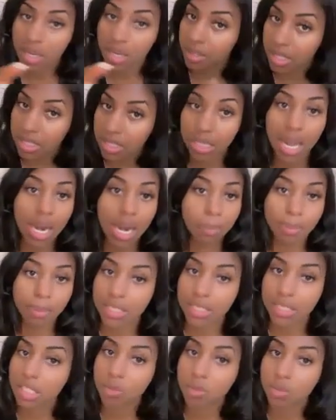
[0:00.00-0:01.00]
there's a lot of
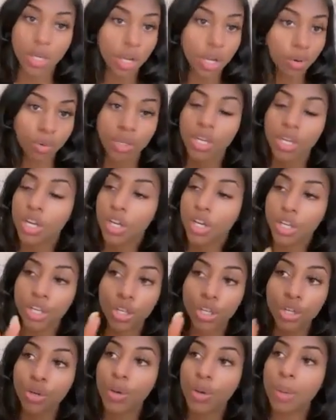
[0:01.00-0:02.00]
places we don't.
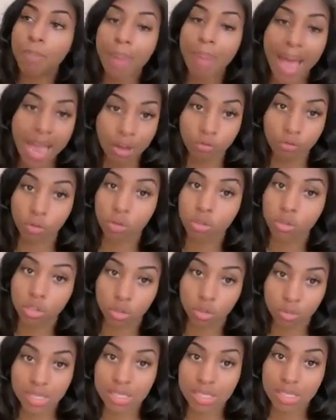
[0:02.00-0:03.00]
You in Baton Rouge,
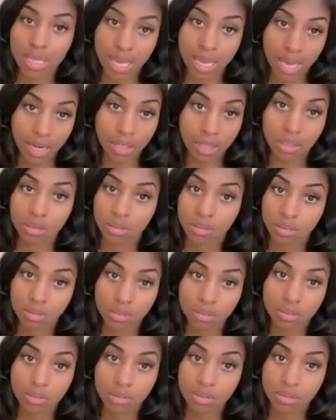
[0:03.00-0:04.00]
Louisiana,
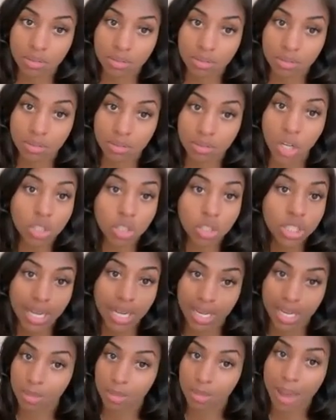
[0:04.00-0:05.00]
no
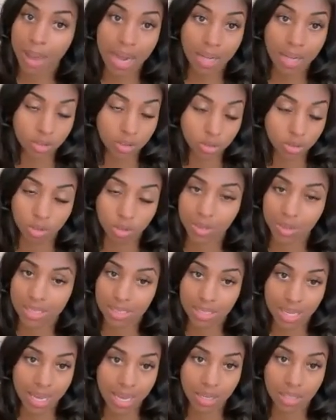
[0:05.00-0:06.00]
shade to Baton Rouge,
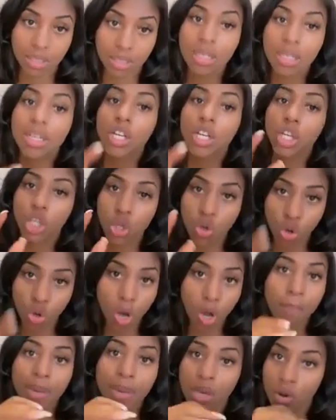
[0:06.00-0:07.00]
Louisiana, you
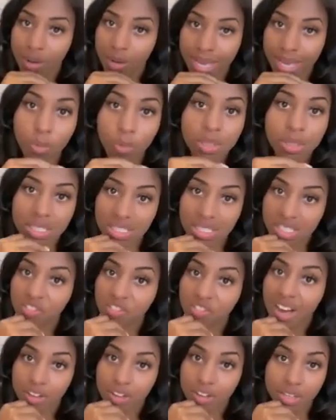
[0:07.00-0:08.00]
gonna be okay with
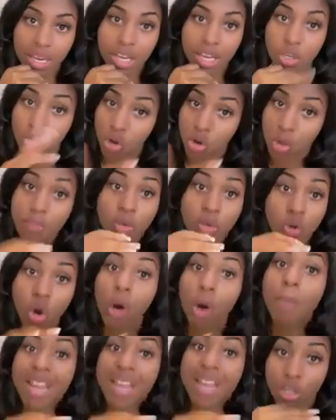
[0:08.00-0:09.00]
65K. You gonna
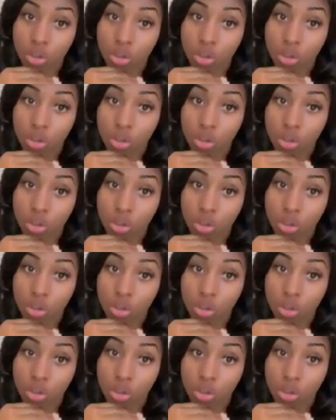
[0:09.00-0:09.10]
make